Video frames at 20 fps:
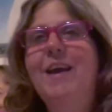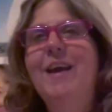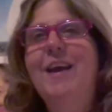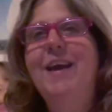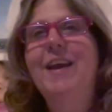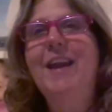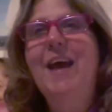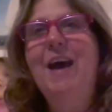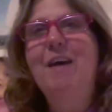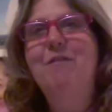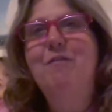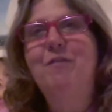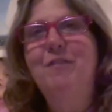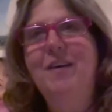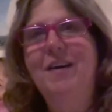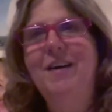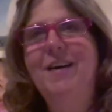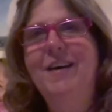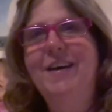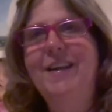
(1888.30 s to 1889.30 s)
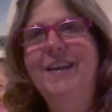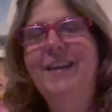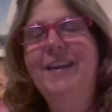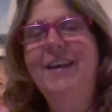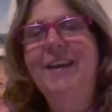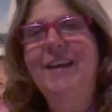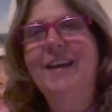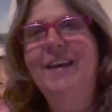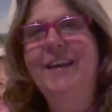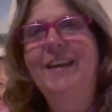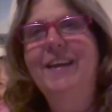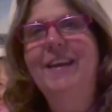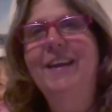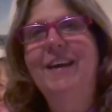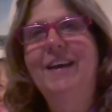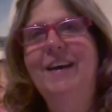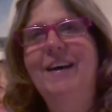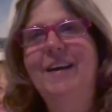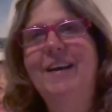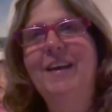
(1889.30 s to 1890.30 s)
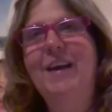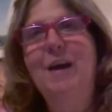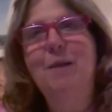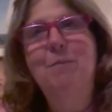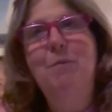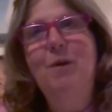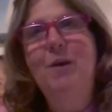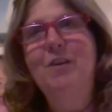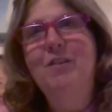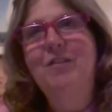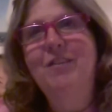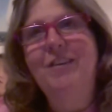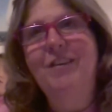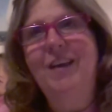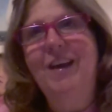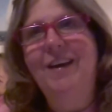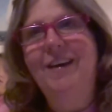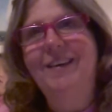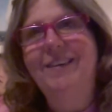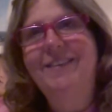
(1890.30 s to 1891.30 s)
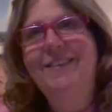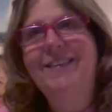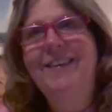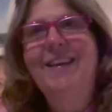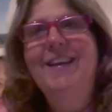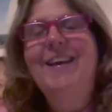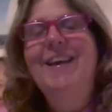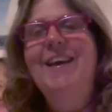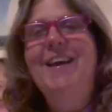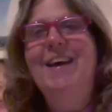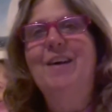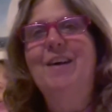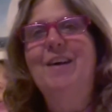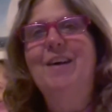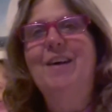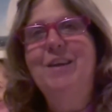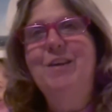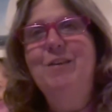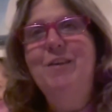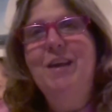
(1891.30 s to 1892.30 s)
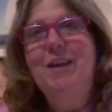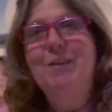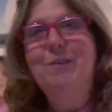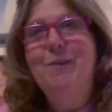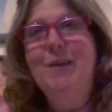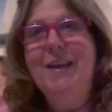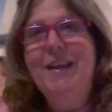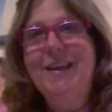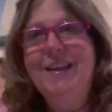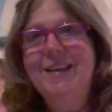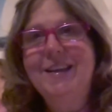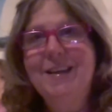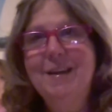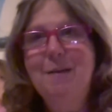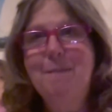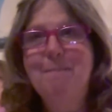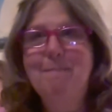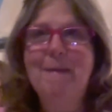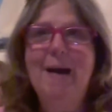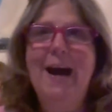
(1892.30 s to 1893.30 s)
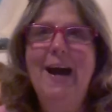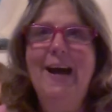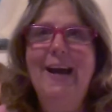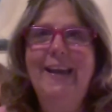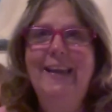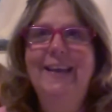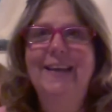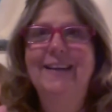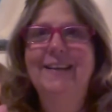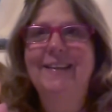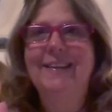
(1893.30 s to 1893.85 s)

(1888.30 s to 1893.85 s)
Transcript: and have fun, and God bless you guys. I'll see you next week. Bye.